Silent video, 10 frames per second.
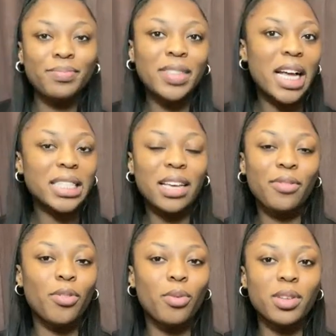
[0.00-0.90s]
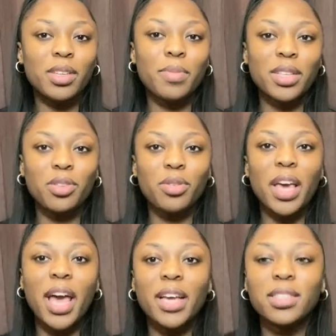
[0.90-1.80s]
That's it for what's in my
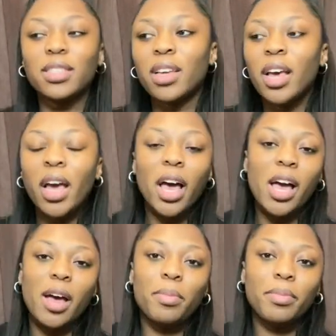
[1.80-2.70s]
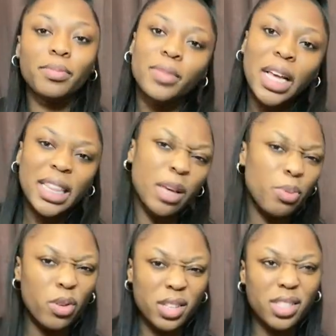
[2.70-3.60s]
suitcase. Um, the
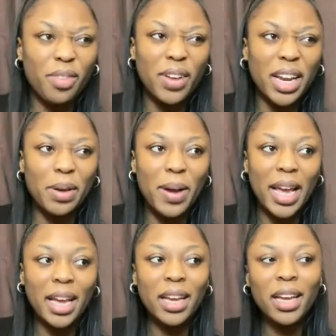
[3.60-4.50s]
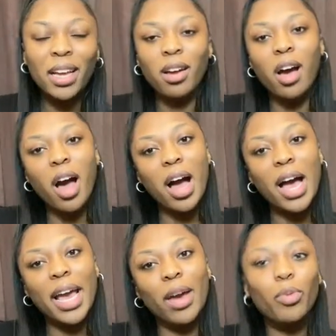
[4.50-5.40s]
important stuff anyway.
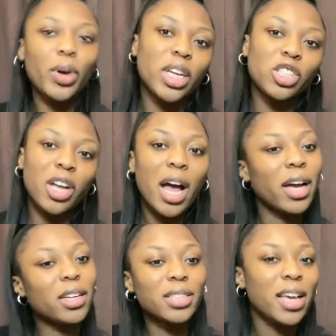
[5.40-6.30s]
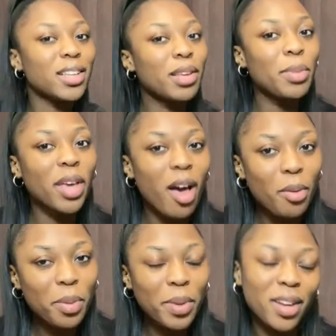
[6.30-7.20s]
I wish that I could take some of y'all
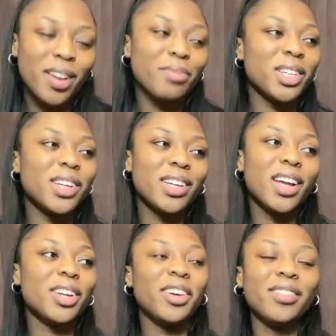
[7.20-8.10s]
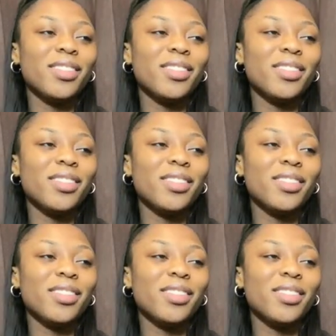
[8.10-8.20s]
with me. No, I'm joking, I don't.